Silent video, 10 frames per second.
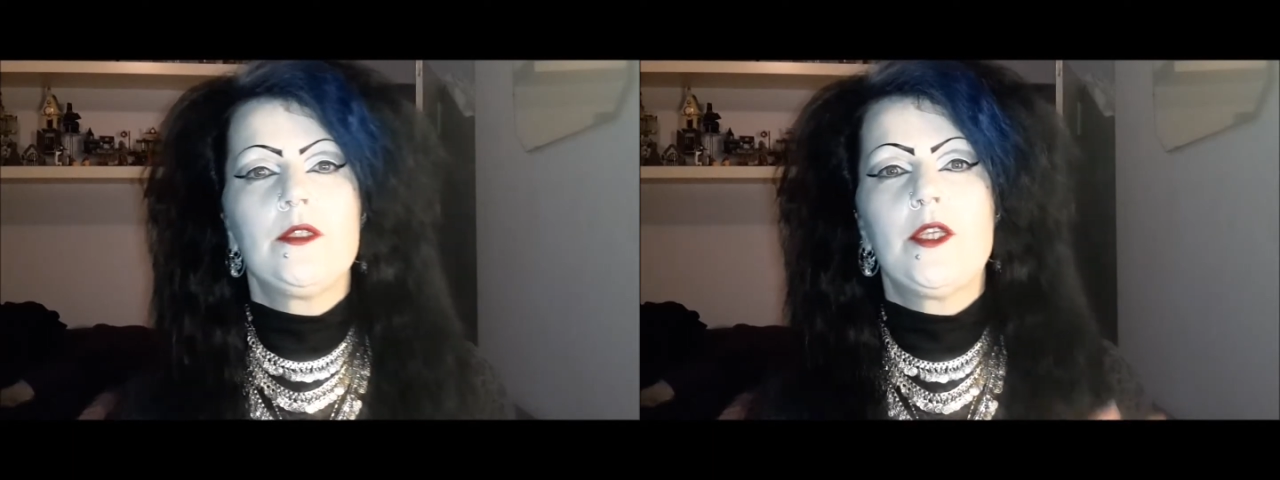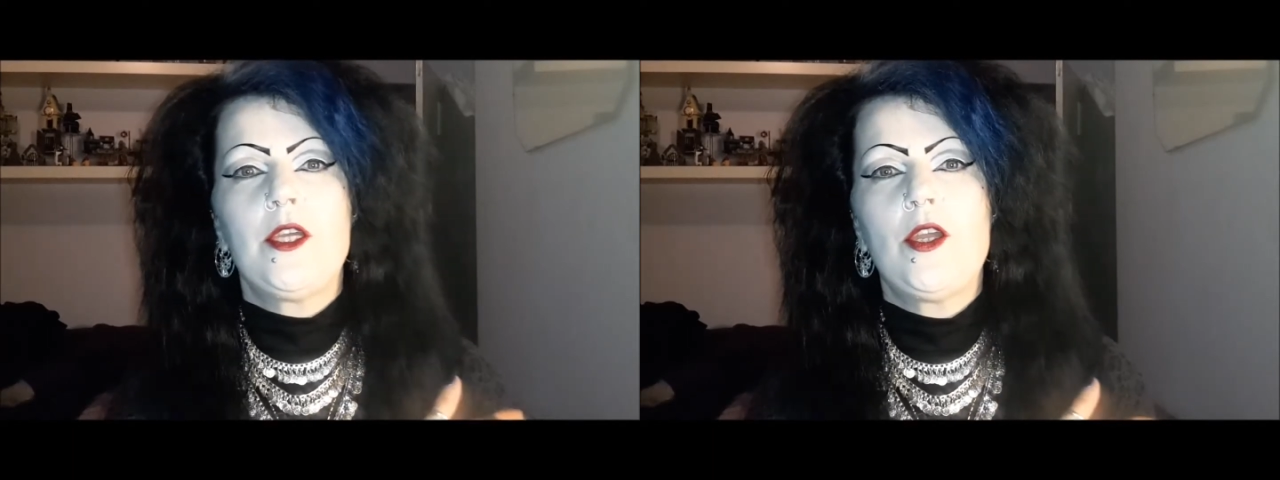
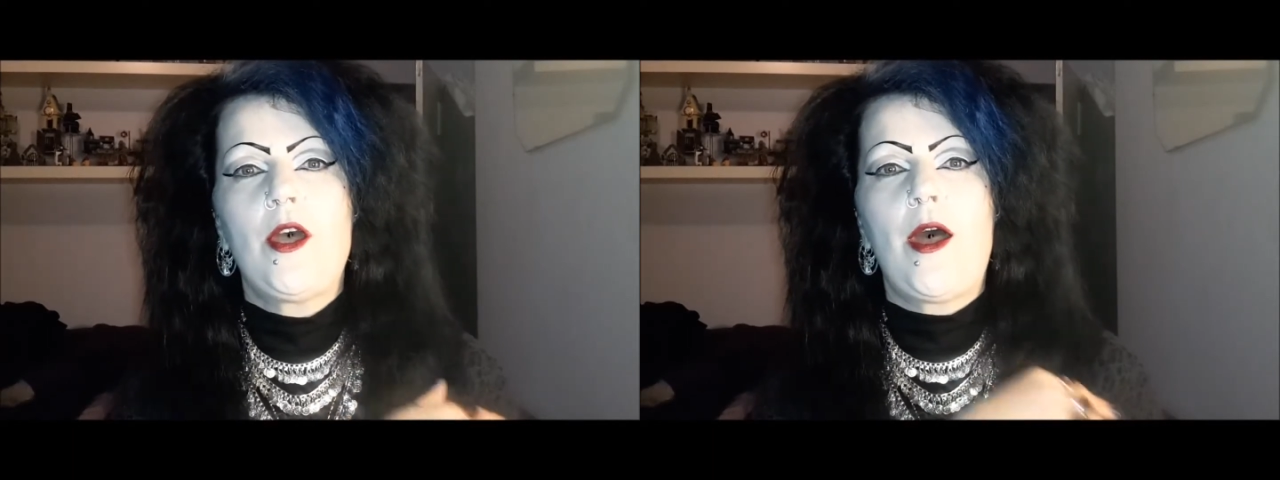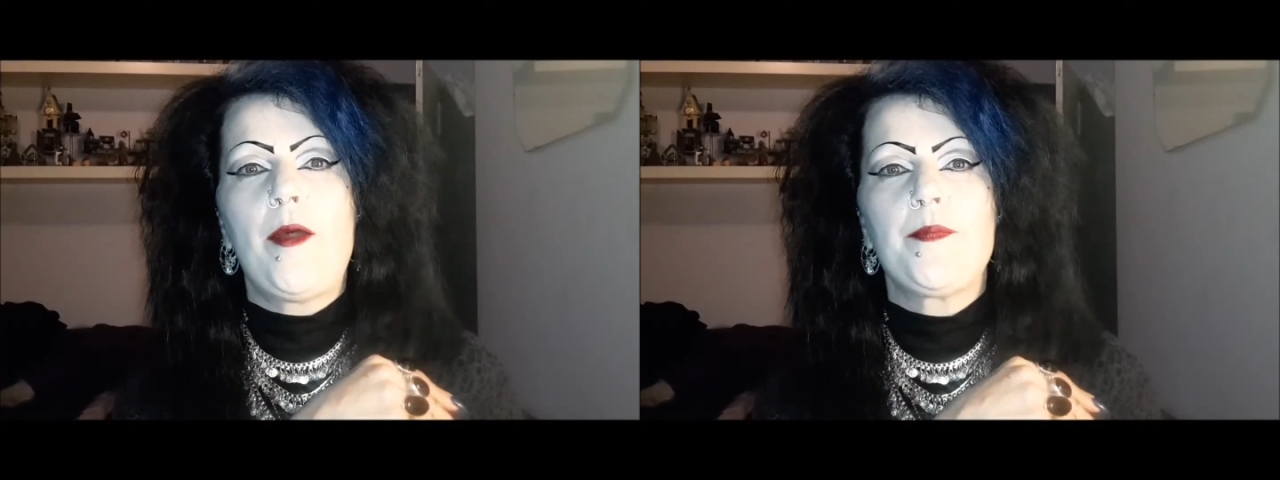
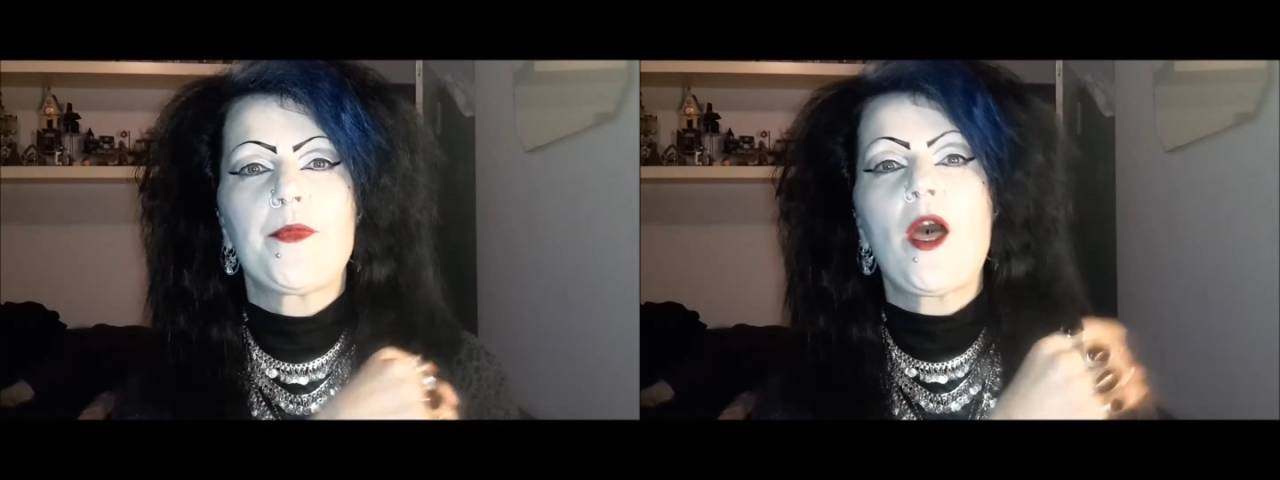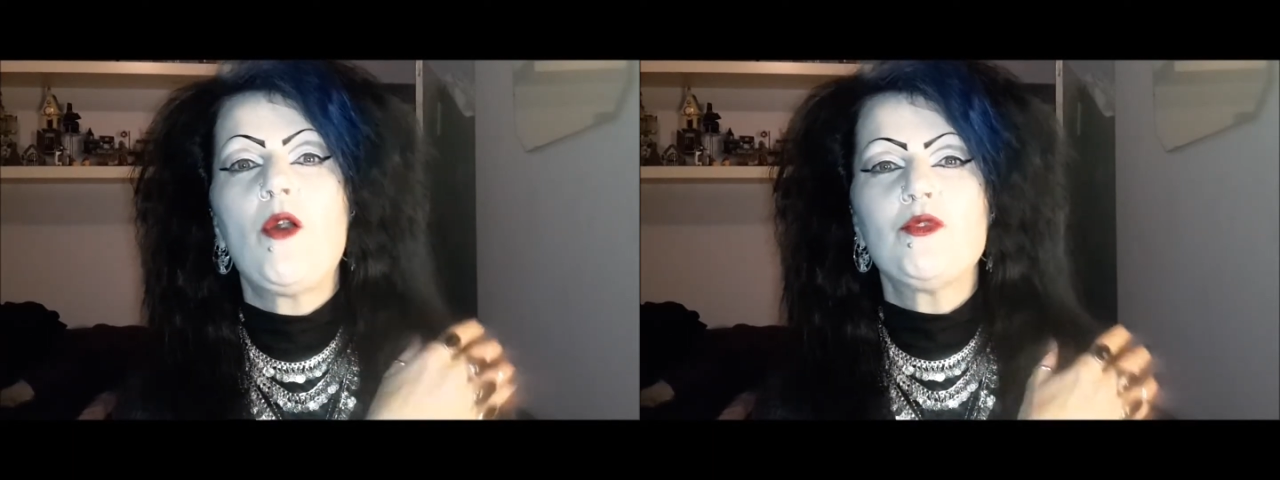the
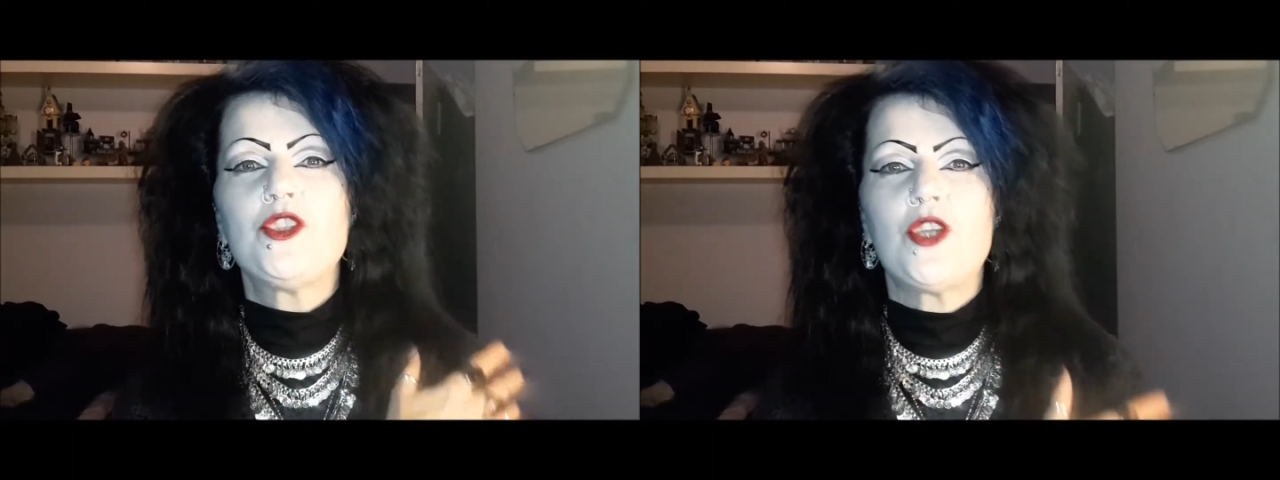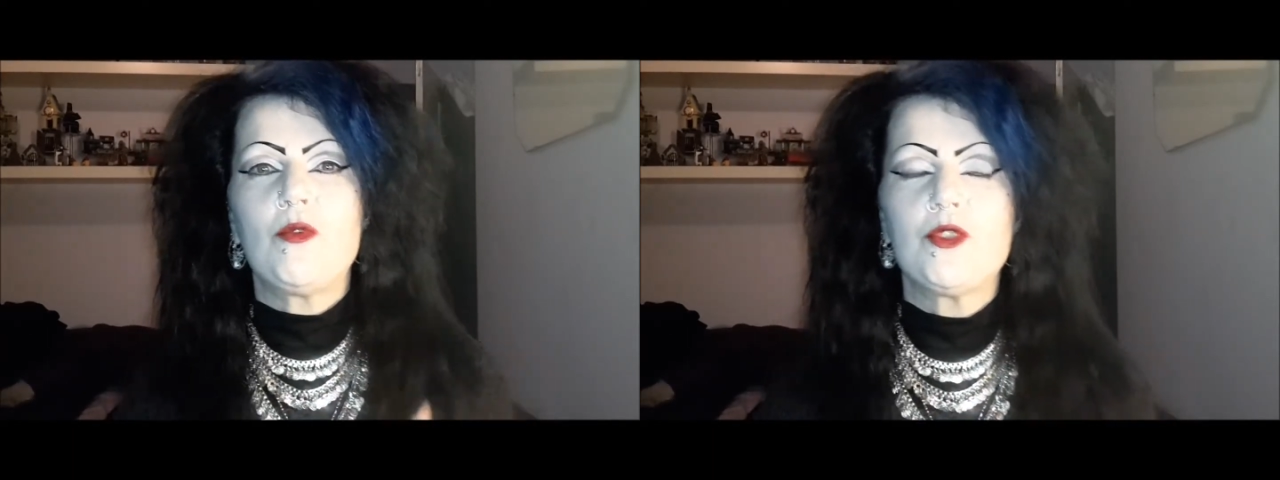cold
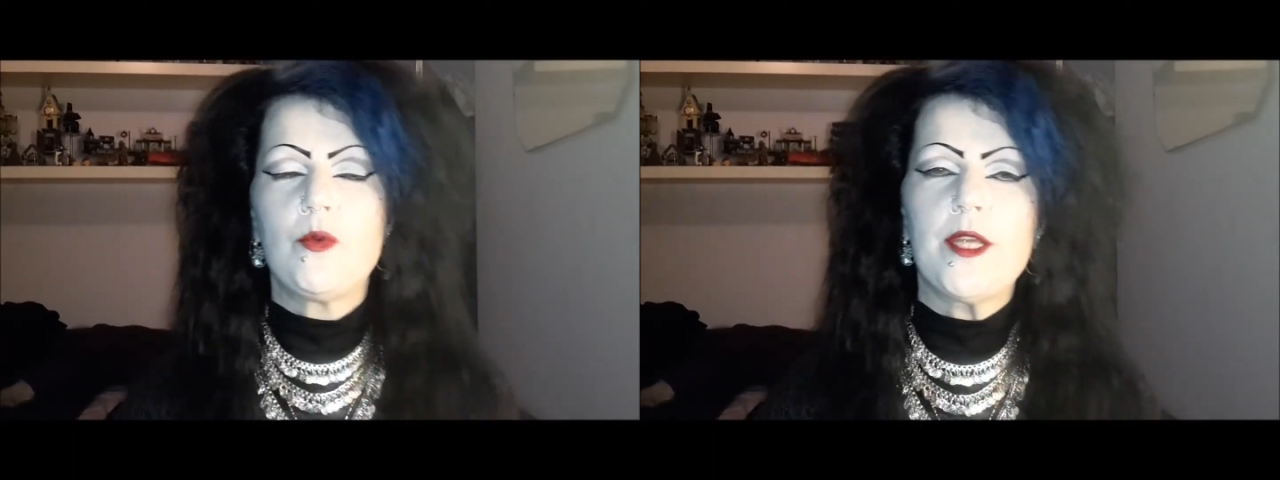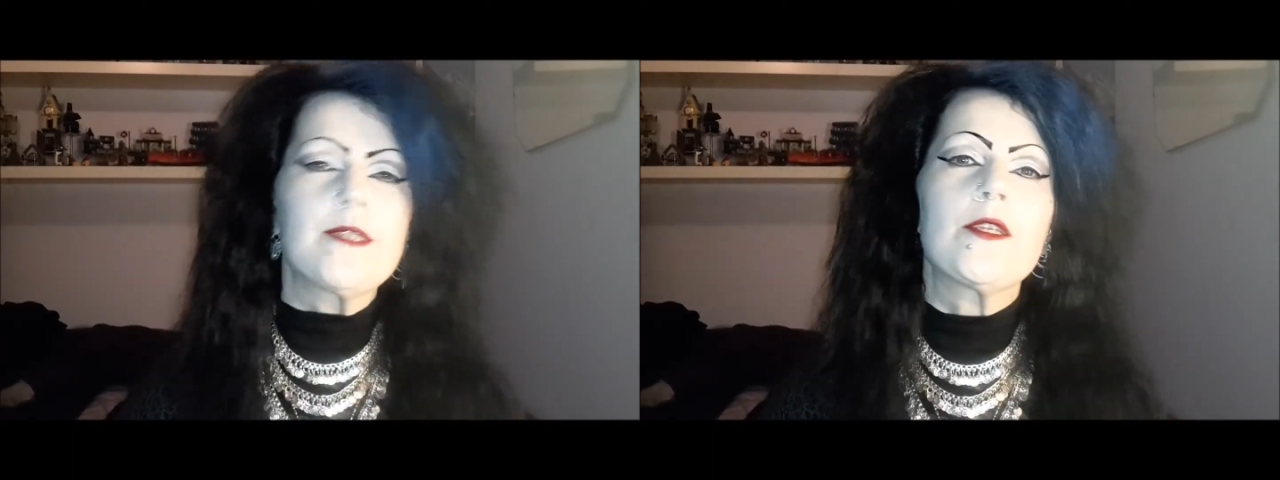shoulder
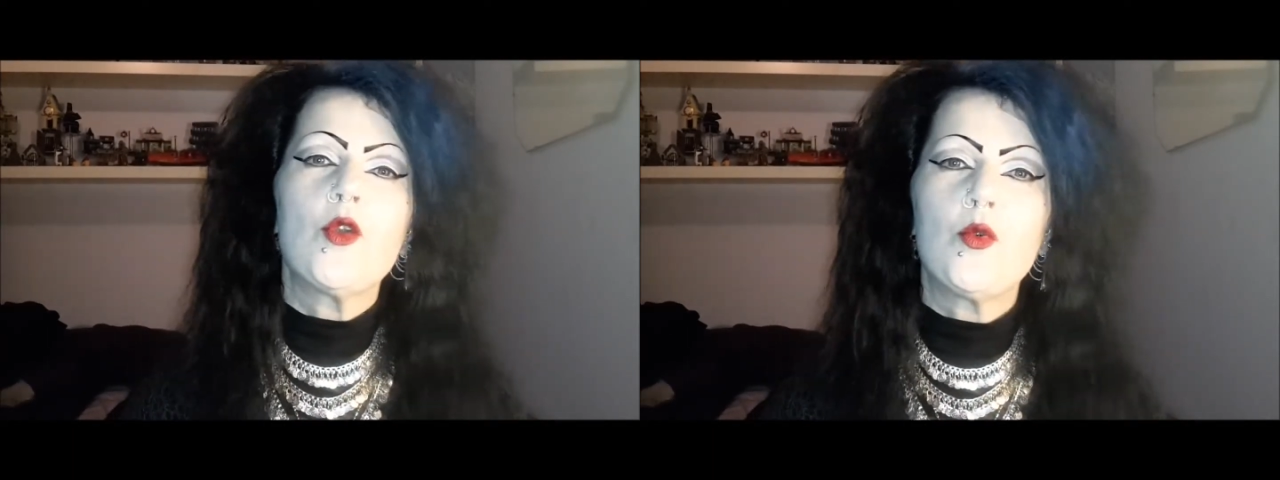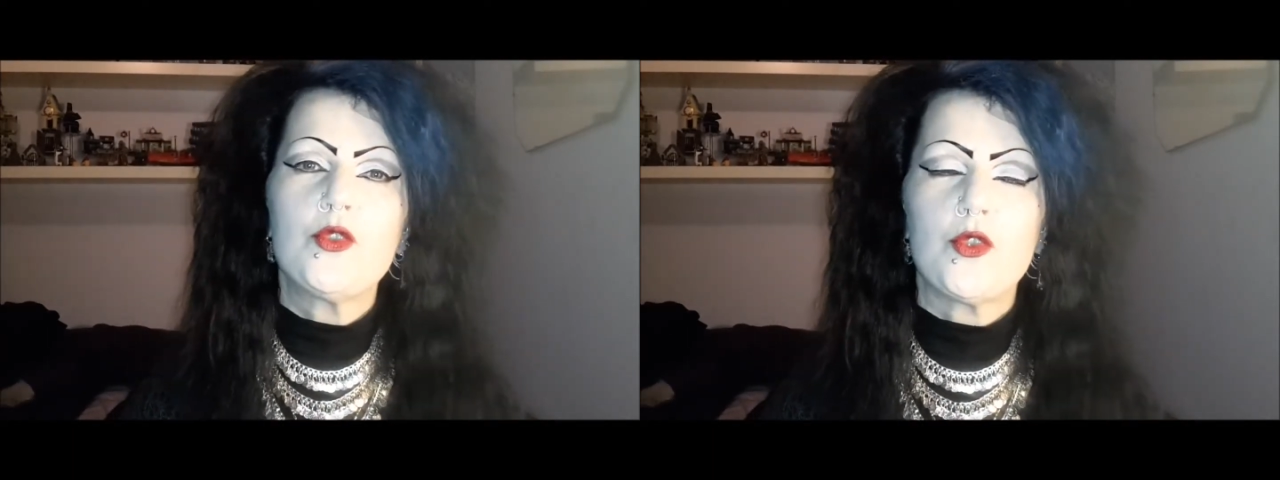ones
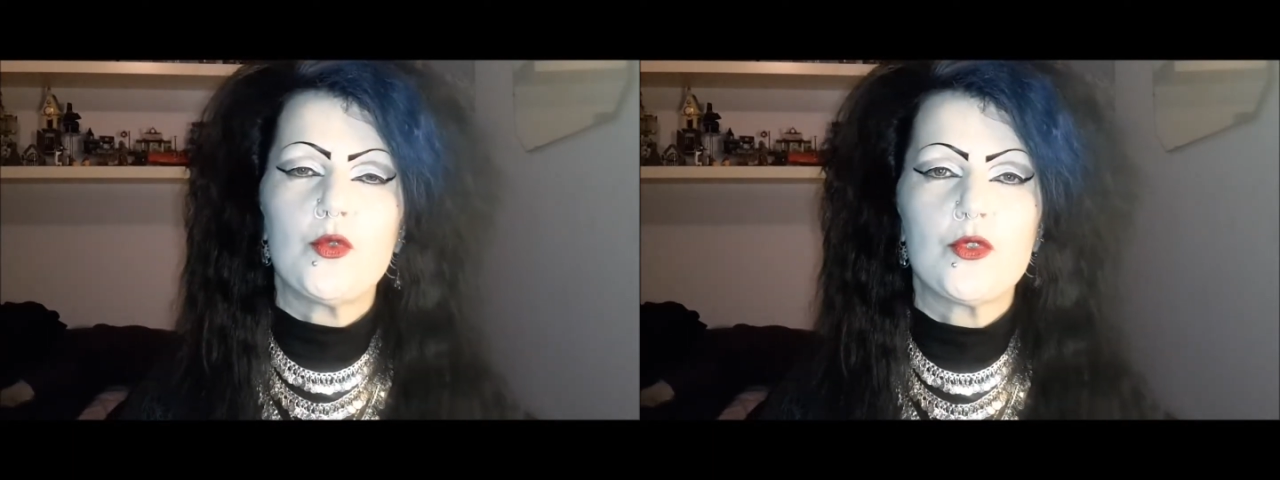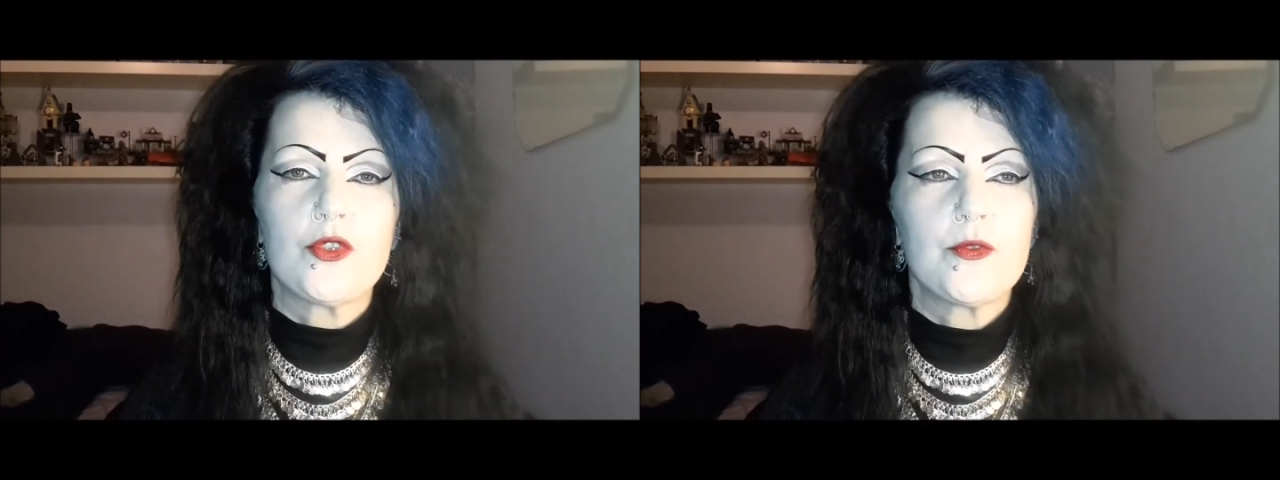and all
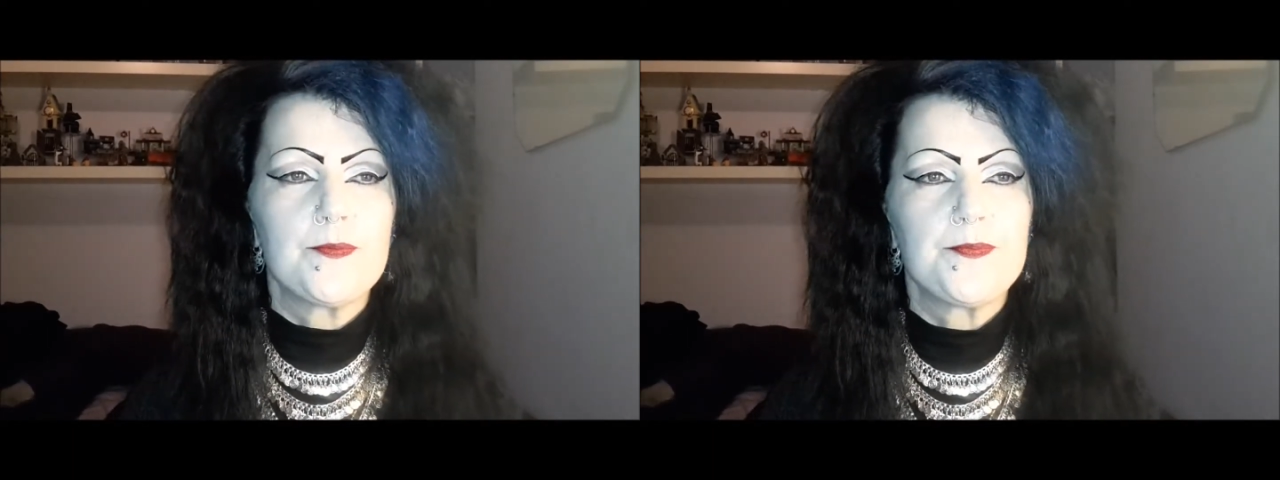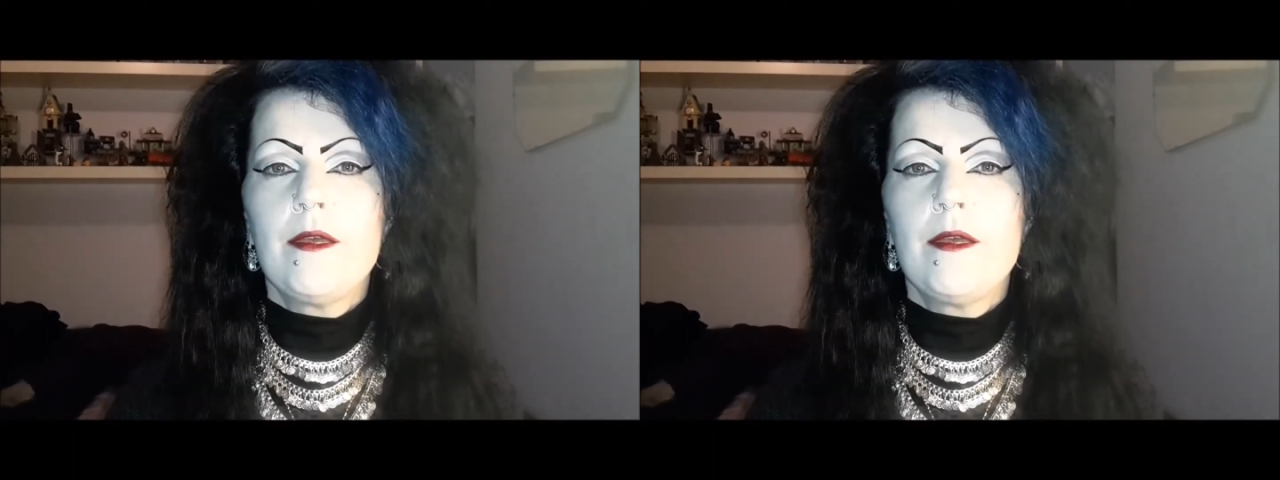sorts.